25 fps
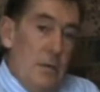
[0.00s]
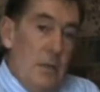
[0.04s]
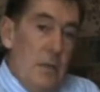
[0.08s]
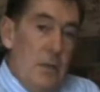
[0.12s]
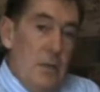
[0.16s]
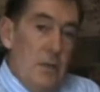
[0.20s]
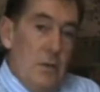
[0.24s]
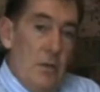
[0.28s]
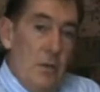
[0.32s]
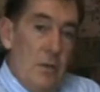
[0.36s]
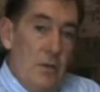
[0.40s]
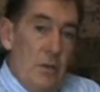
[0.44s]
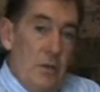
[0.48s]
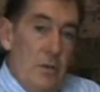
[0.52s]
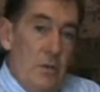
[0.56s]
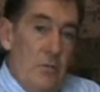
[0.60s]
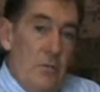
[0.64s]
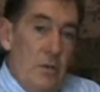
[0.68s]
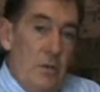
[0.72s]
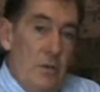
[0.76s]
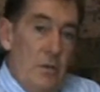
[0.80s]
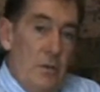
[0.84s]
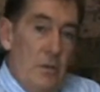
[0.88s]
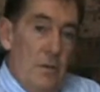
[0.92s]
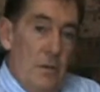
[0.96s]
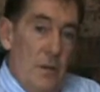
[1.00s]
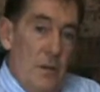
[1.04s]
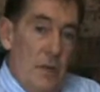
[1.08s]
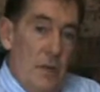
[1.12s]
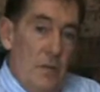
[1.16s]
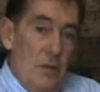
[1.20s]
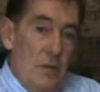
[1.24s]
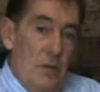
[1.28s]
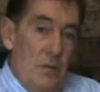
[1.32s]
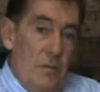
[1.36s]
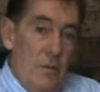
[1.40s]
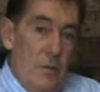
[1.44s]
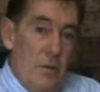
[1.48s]
Detox and
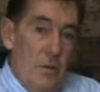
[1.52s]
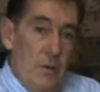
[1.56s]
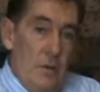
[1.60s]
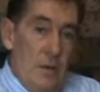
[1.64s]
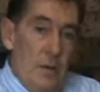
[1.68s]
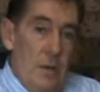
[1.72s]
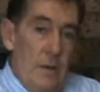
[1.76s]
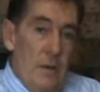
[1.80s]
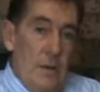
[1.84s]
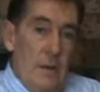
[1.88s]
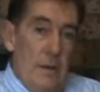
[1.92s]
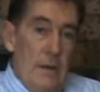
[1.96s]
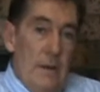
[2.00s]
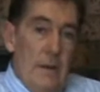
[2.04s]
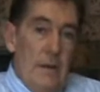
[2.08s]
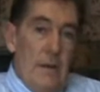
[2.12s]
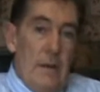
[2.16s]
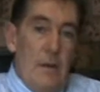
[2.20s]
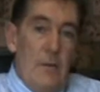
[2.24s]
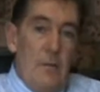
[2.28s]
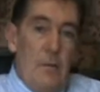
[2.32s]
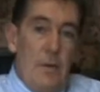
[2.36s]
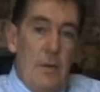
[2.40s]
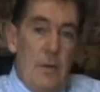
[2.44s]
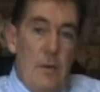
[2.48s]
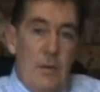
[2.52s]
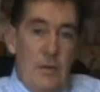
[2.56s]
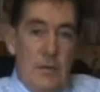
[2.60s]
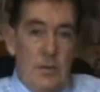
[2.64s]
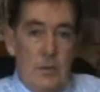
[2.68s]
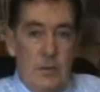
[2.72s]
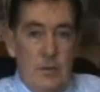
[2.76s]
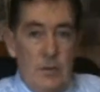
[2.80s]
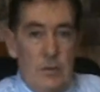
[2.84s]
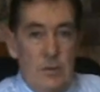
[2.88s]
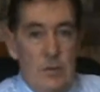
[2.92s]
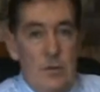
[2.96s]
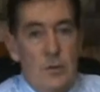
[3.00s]
Rejuvenation book, we
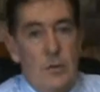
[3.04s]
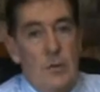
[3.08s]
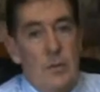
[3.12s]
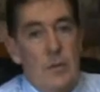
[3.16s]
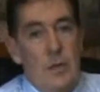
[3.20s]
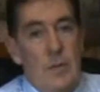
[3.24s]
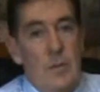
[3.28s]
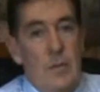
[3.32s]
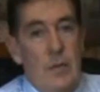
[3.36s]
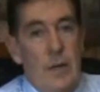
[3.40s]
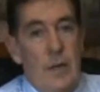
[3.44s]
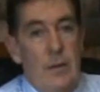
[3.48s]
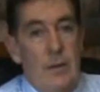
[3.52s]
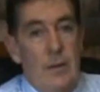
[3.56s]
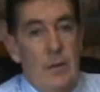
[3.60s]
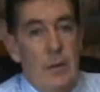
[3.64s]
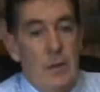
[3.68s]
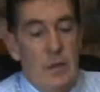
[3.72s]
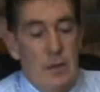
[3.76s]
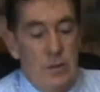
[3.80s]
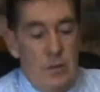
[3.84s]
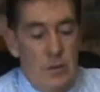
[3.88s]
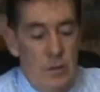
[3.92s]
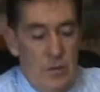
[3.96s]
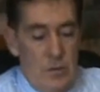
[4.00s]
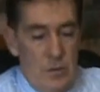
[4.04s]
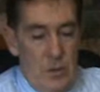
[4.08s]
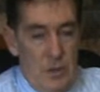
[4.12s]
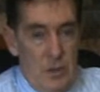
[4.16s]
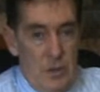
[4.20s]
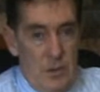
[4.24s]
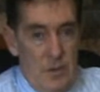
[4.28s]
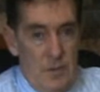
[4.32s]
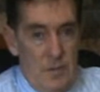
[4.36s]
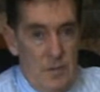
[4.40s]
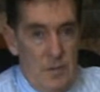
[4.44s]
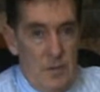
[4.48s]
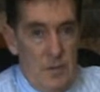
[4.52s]
also talk about
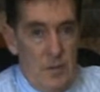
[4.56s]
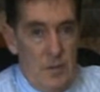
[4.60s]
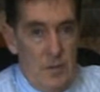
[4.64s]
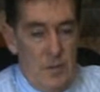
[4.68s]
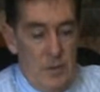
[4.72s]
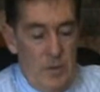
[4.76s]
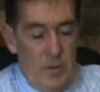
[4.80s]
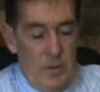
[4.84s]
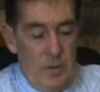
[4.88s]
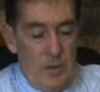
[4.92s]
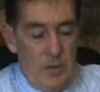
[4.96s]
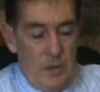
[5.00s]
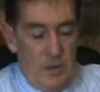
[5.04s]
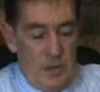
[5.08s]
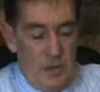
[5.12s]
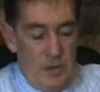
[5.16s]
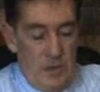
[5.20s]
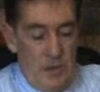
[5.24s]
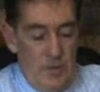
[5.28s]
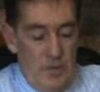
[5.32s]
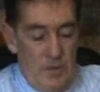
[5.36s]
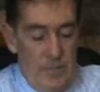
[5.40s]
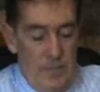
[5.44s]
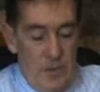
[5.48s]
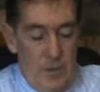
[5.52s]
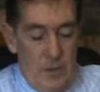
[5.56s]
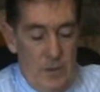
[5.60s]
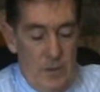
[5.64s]
nutrition for the immune system,